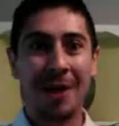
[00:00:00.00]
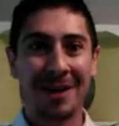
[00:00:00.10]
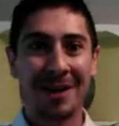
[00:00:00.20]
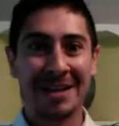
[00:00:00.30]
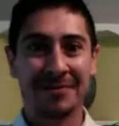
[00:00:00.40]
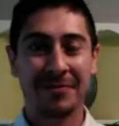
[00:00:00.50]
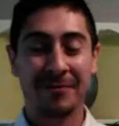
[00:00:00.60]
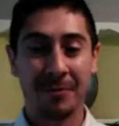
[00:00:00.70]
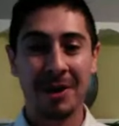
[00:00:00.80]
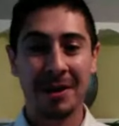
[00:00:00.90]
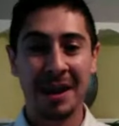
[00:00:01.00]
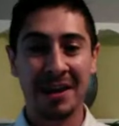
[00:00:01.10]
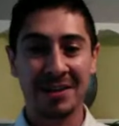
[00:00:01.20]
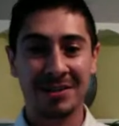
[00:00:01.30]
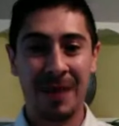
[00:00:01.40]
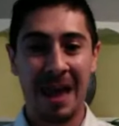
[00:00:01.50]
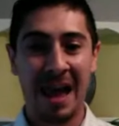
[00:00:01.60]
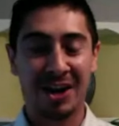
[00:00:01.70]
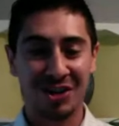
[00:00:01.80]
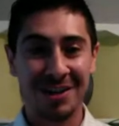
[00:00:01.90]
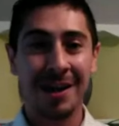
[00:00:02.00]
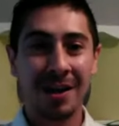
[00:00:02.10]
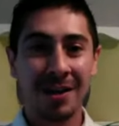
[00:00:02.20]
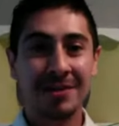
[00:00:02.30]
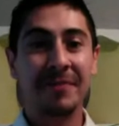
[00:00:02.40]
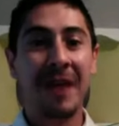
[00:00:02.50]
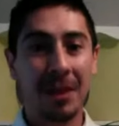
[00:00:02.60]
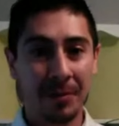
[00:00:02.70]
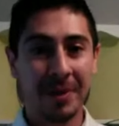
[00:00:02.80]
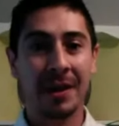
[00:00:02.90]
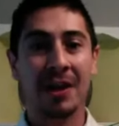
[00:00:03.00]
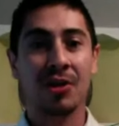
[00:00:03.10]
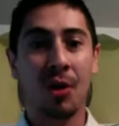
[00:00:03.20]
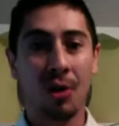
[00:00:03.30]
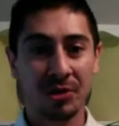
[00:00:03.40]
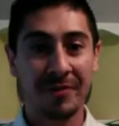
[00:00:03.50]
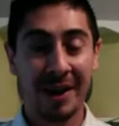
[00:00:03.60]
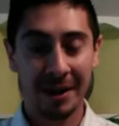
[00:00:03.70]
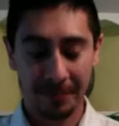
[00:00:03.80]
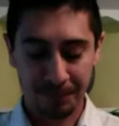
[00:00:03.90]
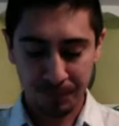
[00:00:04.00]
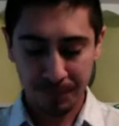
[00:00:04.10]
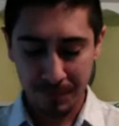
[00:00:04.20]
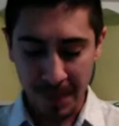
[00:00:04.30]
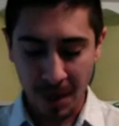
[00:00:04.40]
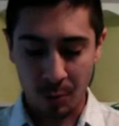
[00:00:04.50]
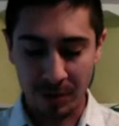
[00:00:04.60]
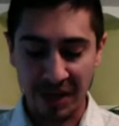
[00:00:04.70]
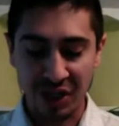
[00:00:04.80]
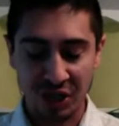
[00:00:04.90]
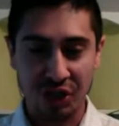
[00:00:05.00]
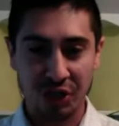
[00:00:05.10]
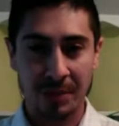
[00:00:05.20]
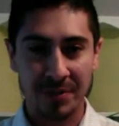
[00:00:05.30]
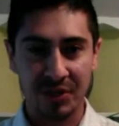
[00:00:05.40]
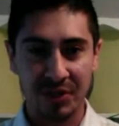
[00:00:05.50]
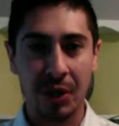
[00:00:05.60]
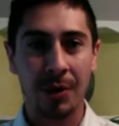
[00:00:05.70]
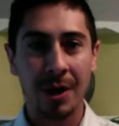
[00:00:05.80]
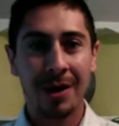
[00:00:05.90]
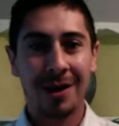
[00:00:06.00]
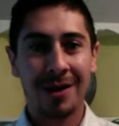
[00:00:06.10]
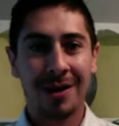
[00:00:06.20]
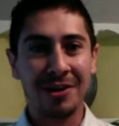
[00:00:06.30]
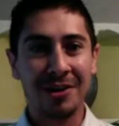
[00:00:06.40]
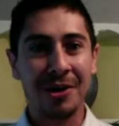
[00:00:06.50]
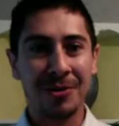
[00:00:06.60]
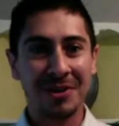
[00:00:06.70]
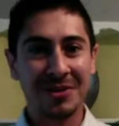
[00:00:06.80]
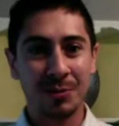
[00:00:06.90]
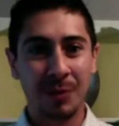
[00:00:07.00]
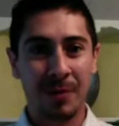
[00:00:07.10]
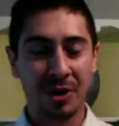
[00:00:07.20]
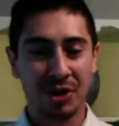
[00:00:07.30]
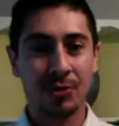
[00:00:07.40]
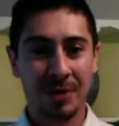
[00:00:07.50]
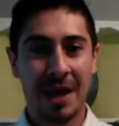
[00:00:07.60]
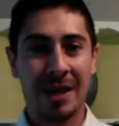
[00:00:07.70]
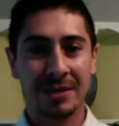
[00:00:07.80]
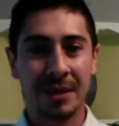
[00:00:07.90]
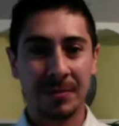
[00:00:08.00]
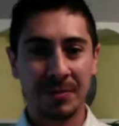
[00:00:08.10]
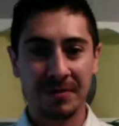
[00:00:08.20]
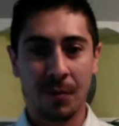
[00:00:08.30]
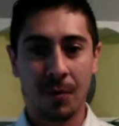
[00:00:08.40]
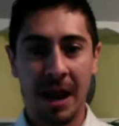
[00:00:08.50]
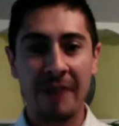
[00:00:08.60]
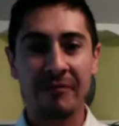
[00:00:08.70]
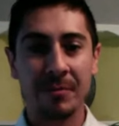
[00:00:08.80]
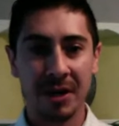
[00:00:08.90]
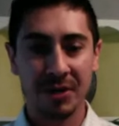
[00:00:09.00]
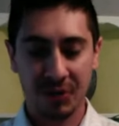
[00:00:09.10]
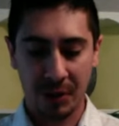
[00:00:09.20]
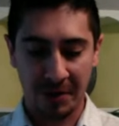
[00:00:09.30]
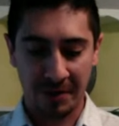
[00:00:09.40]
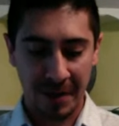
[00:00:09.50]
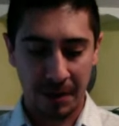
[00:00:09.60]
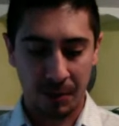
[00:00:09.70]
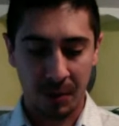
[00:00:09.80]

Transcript: and asking for money. It's actually developing and cultivating a relationship. And so you know, this webinar truly had something for everybody. So if there